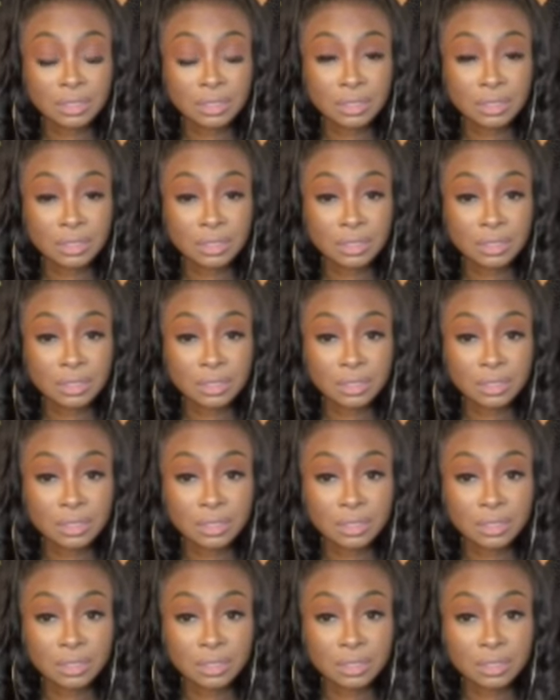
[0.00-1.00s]

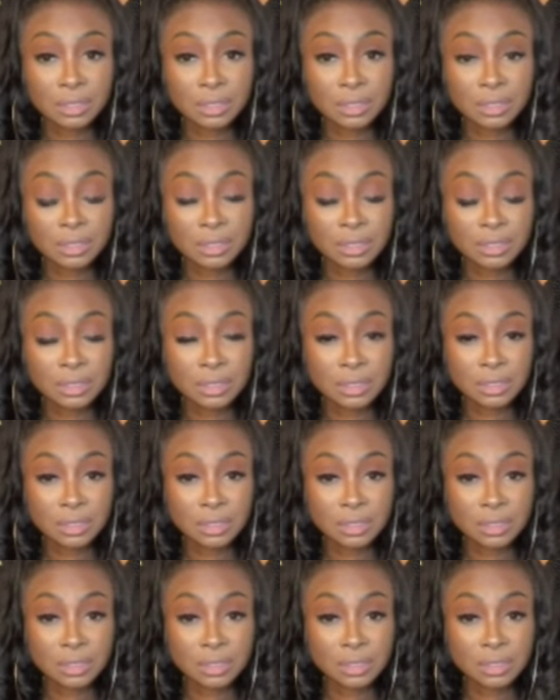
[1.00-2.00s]

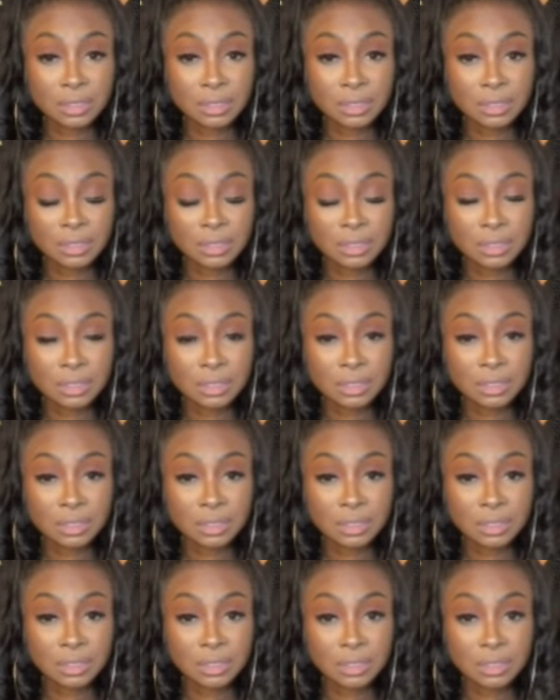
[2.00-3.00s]

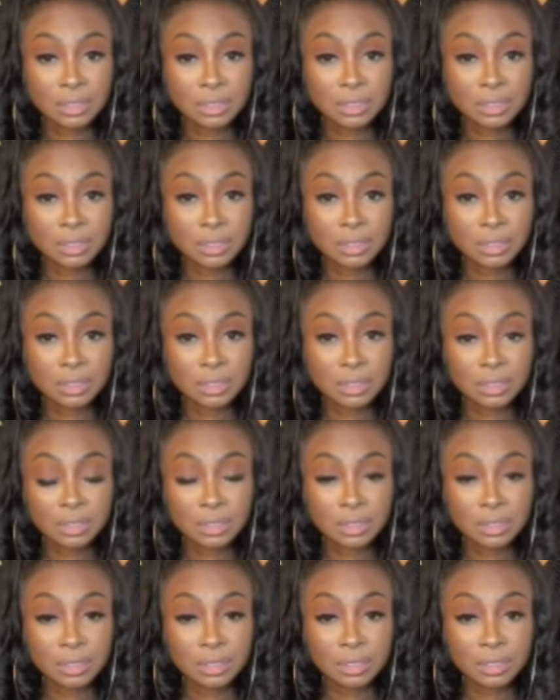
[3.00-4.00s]

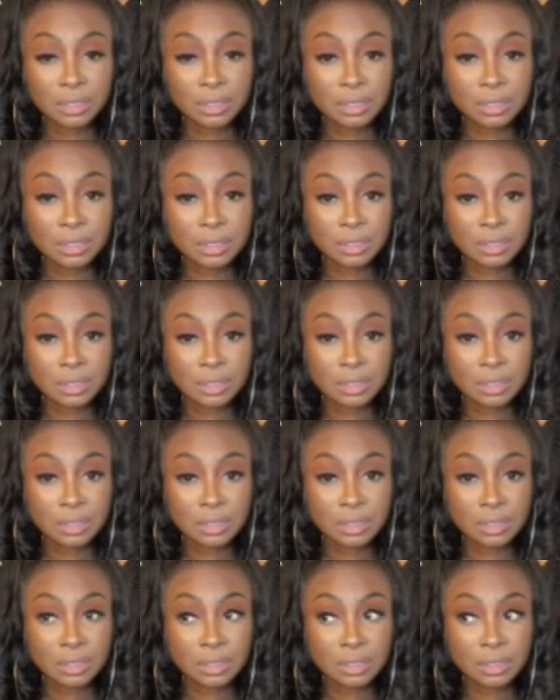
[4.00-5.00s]

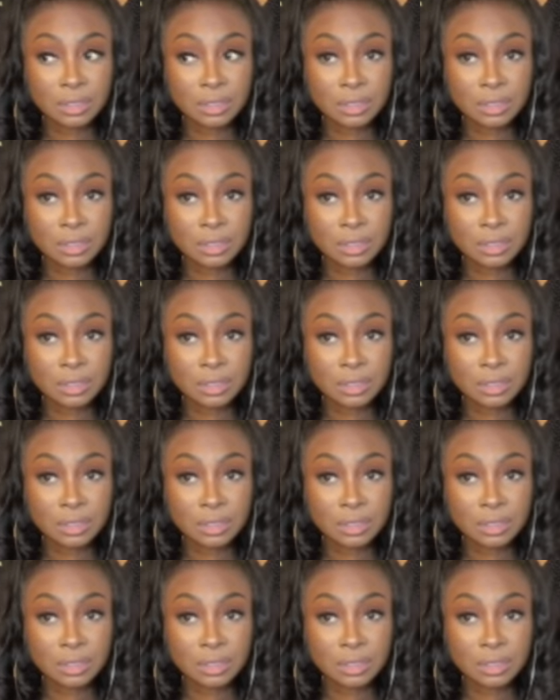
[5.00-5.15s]
No words are spoken by the person on screen.